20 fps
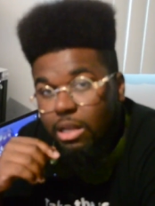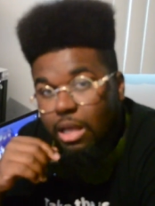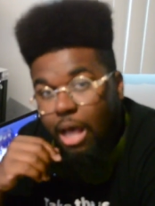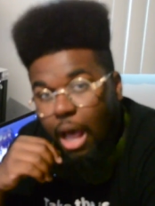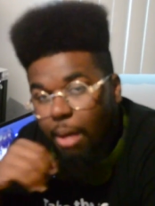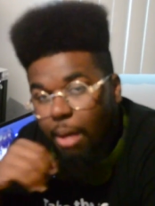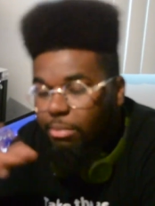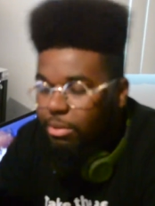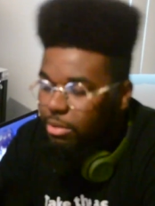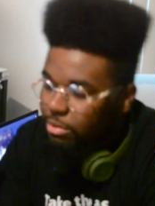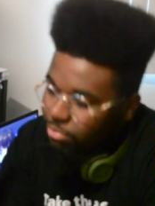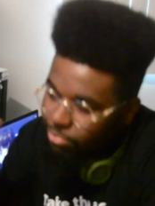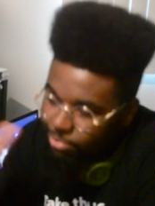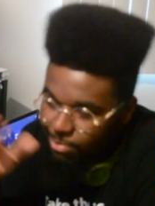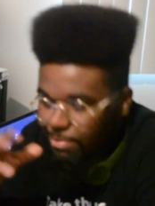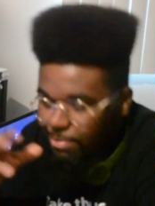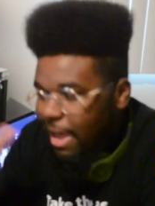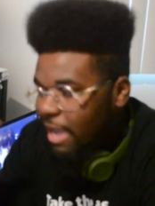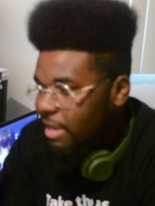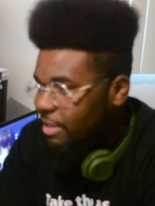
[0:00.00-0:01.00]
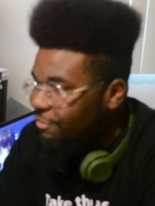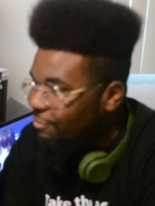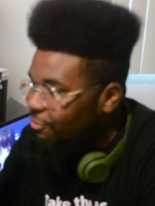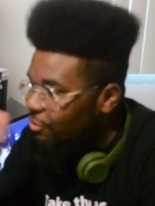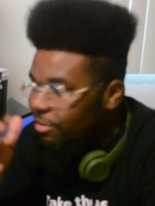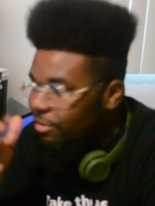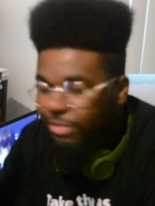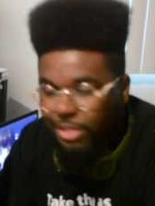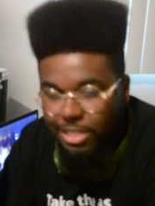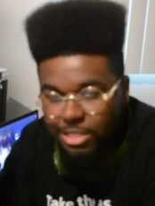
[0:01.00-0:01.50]
I'm gonna back and
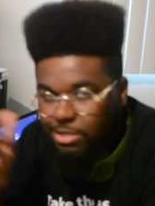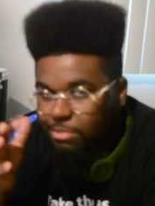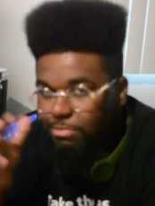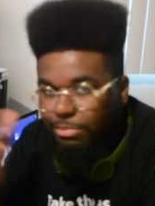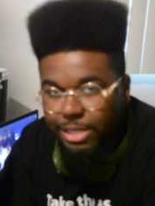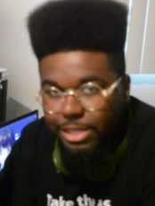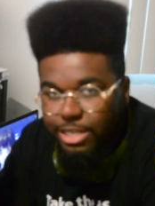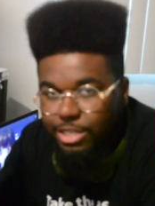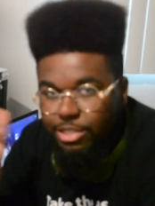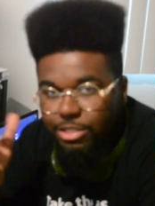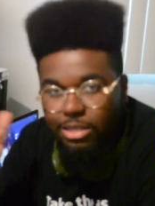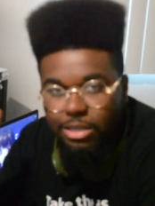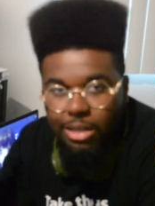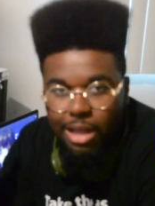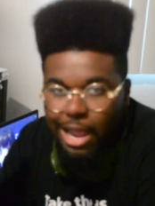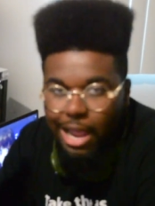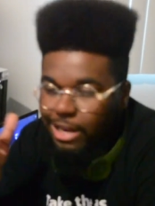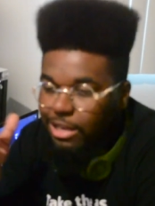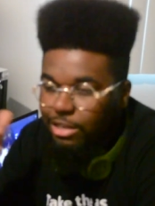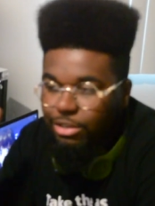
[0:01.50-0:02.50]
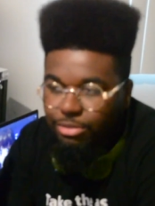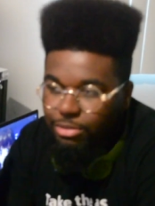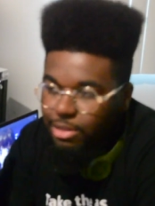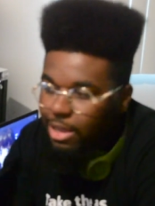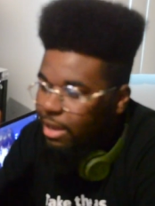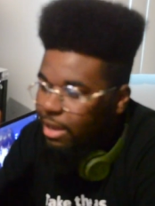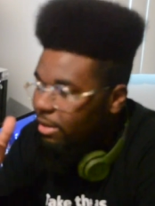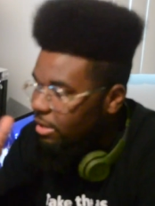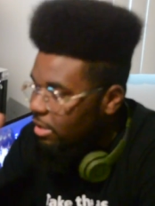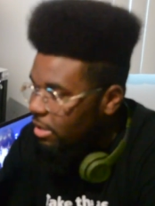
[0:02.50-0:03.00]
forth this and Bleach. I can do
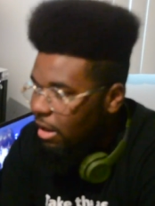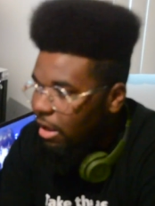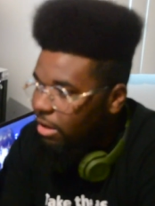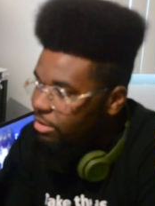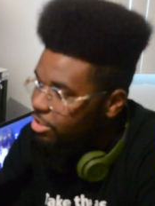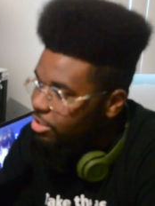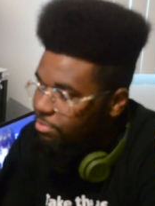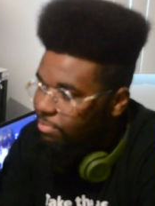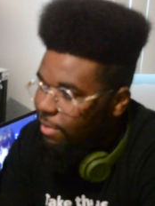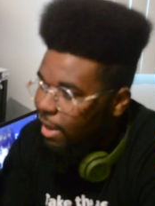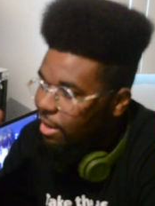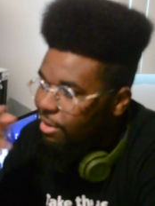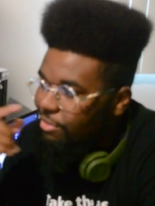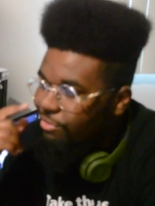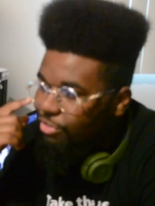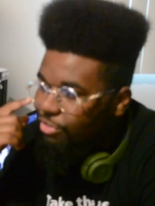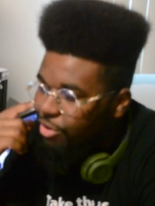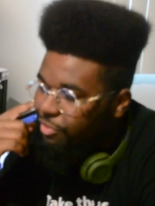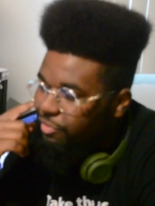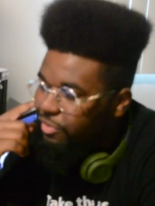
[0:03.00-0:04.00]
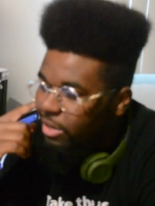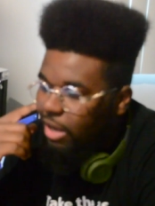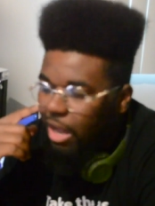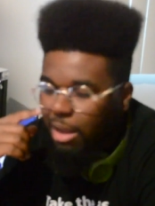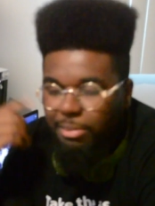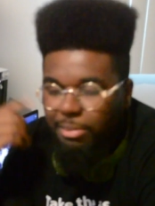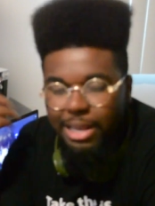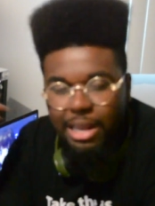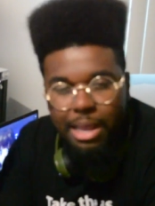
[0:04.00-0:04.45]
that, you know. I'll just back and forth it. I'm at